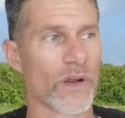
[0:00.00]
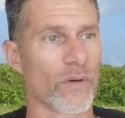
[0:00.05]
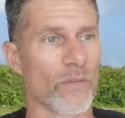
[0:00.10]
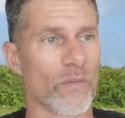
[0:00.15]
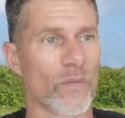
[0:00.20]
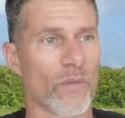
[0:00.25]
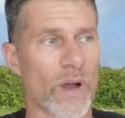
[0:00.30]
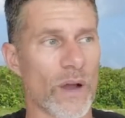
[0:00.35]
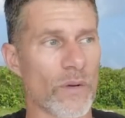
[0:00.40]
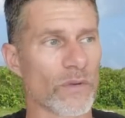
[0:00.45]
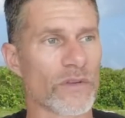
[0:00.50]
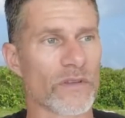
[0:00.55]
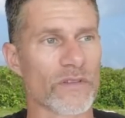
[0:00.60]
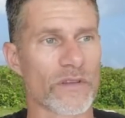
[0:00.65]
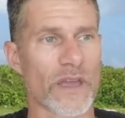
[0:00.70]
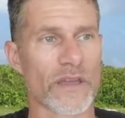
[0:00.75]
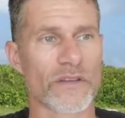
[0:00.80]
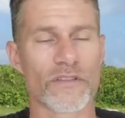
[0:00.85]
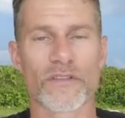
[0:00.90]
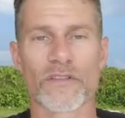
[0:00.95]
why won't this
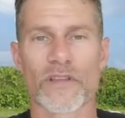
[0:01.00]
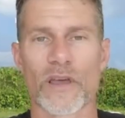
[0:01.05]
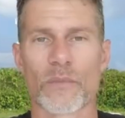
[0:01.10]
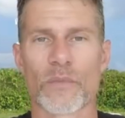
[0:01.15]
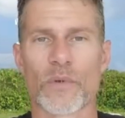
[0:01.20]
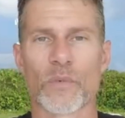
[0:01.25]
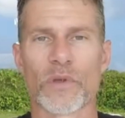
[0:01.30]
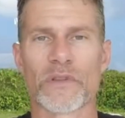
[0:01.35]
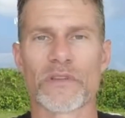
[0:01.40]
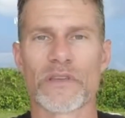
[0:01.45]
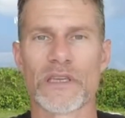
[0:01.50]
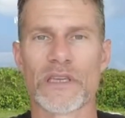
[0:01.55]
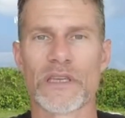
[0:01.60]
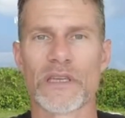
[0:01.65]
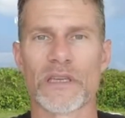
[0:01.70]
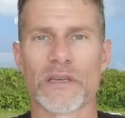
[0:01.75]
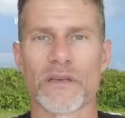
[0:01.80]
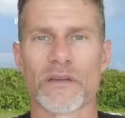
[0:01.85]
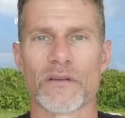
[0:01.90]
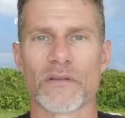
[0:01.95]
guy just tell me what to
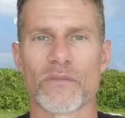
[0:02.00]
eat?